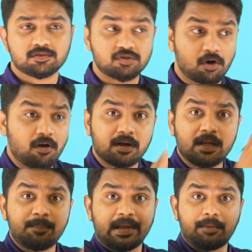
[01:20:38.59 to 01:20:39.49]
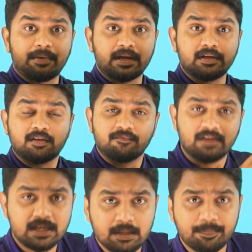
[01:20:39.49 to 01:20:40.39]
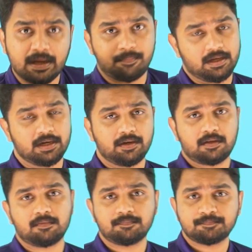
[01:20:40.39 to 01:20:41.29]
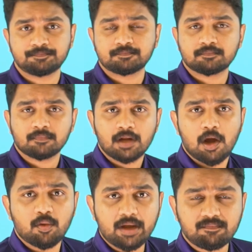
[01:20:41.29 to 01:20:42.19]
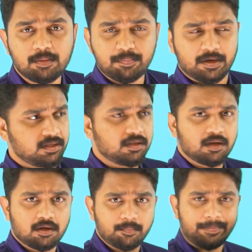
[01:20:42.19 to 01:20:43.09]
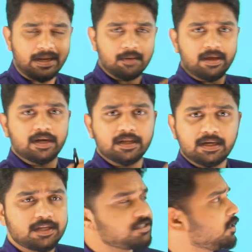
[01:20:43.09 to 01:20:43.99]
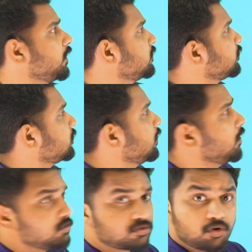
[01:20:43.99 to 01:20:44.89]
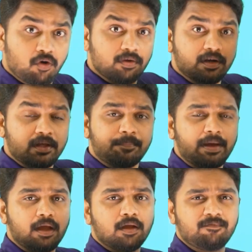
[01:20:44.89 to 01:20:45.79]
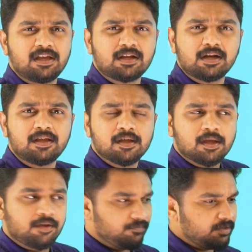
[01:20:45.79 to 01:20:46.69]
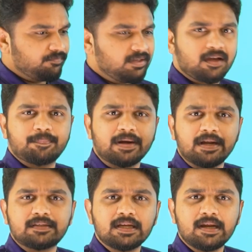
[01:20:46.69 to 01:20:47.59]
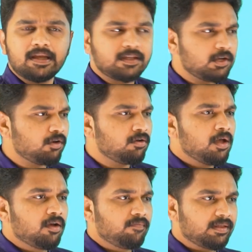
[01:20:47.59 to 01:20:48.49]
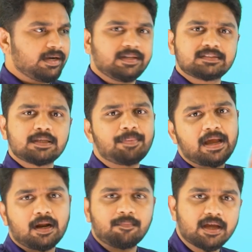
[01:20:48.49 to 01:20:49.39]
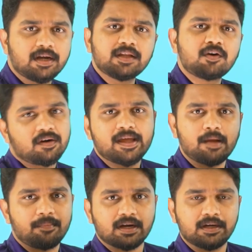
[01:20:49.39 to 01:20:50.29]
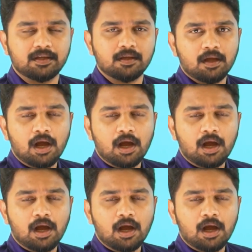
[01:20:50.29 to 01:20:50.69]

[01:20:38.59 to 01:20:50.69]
Strongly paramagnetic, weakly paramagnetic. How can we predict the paramagnetic nature like this? Strongly, weakly. We are predicting like, whether it is a paramagnetic or diamagnetic.